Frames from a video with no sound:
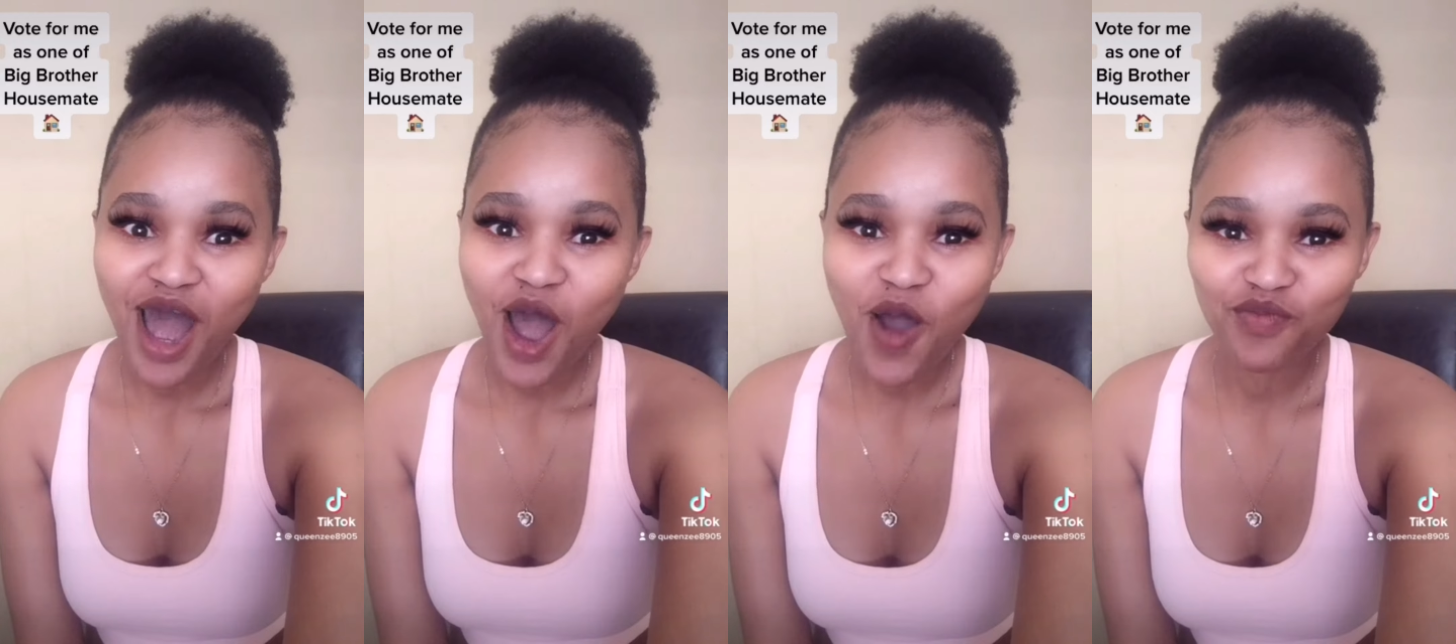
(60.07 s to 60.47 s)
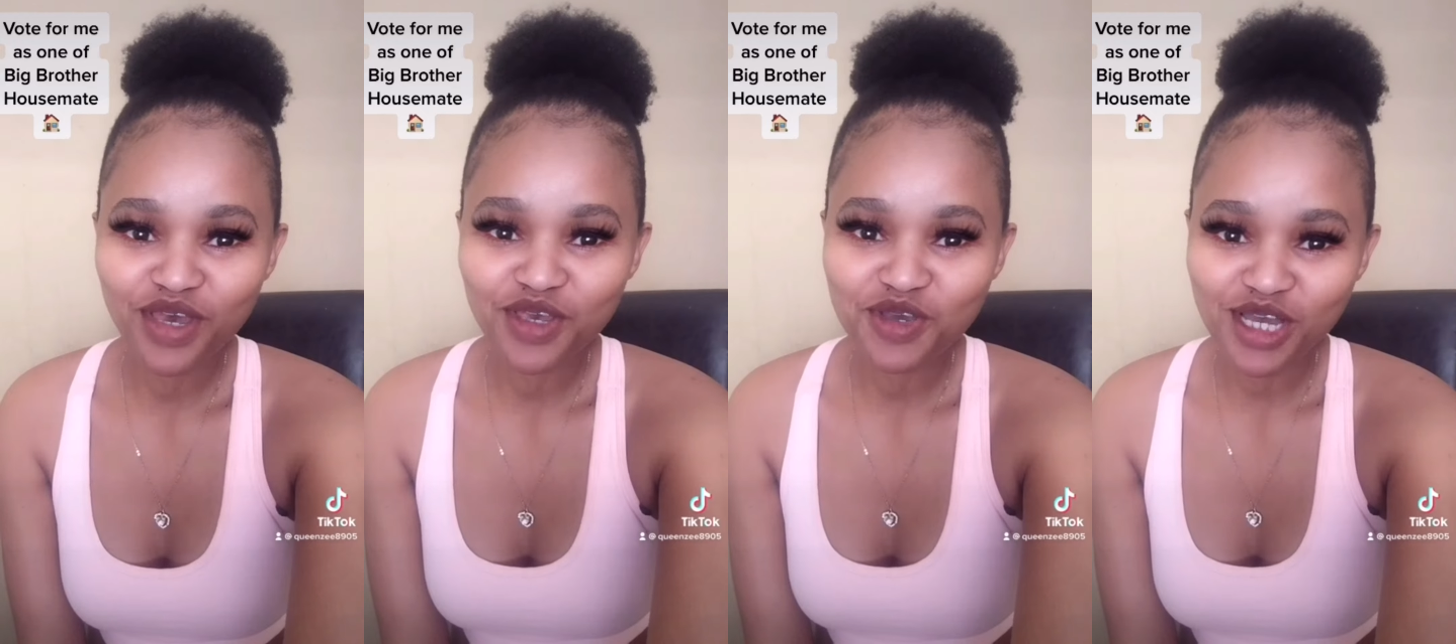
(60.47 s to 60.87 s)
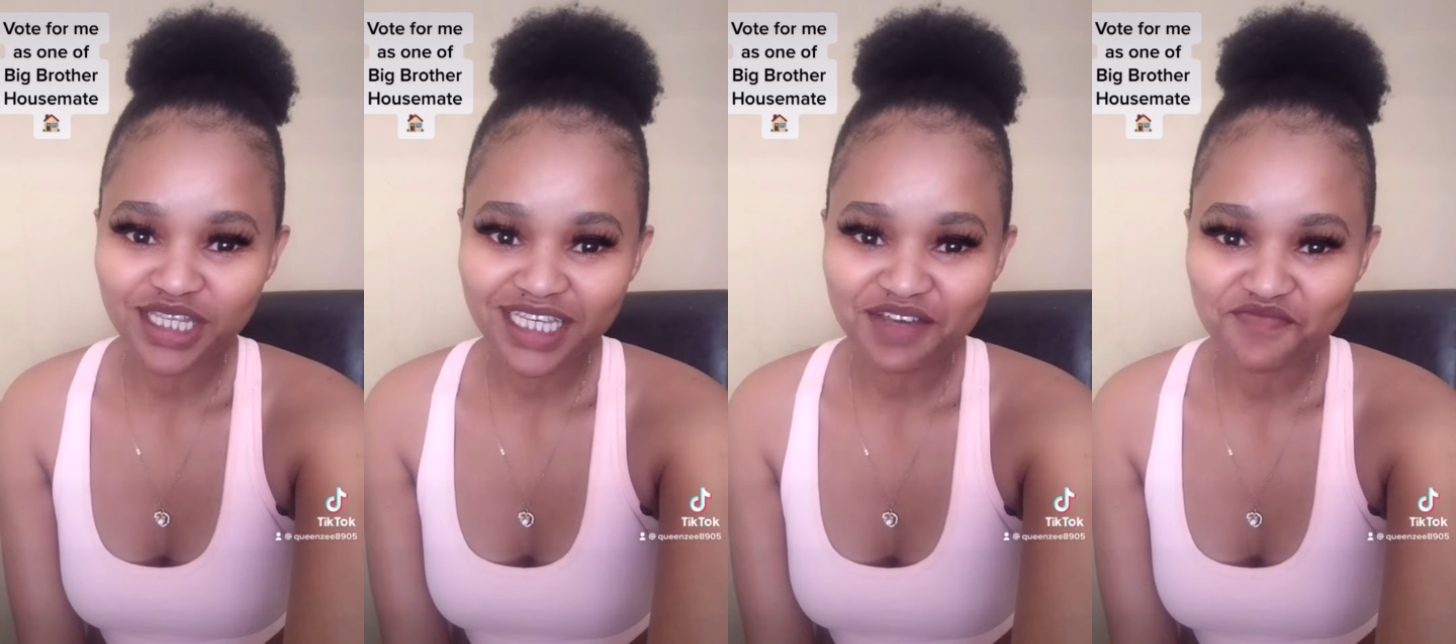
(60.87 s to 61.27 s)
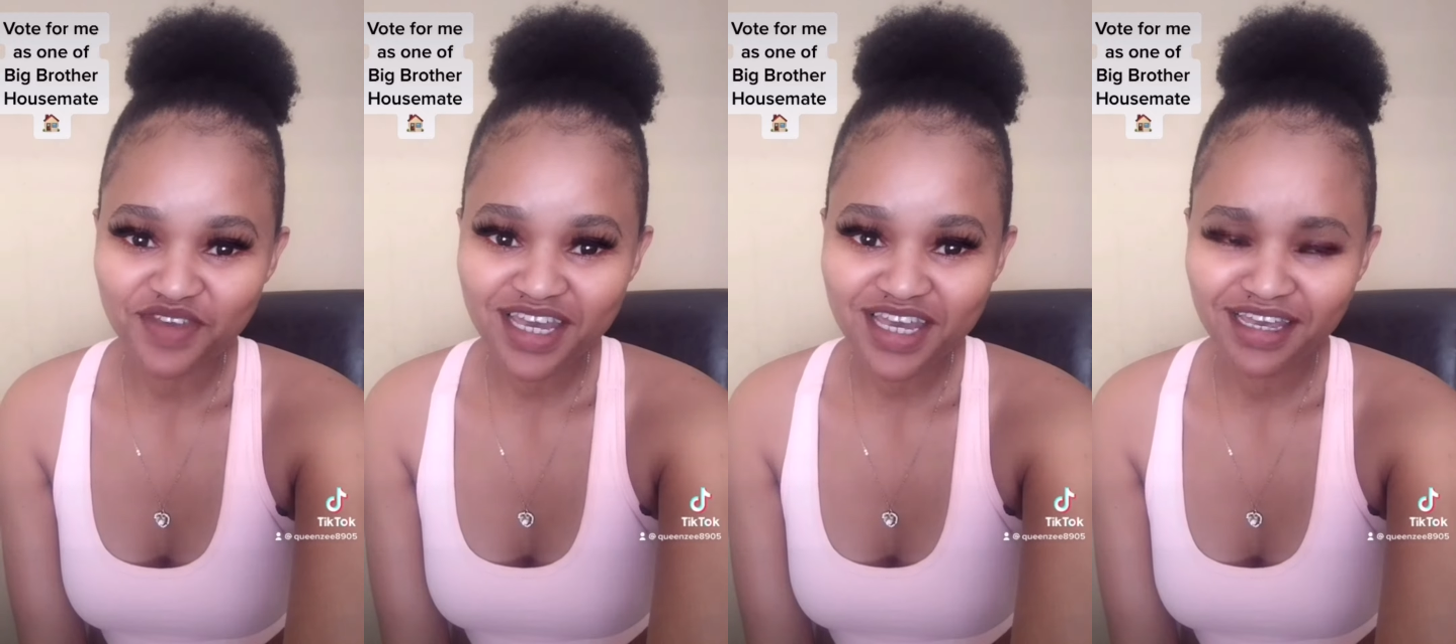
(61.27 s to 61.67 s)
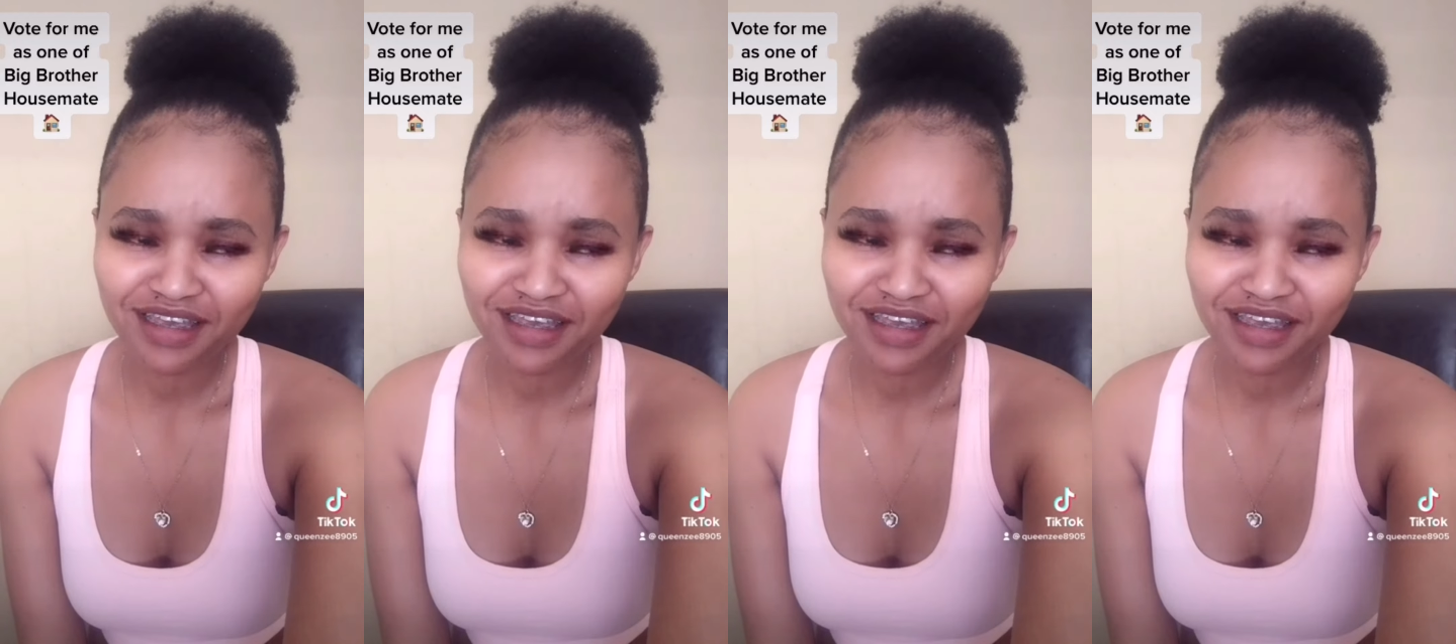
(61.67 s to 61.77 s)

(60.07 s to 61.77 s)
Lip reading: hoping you consider me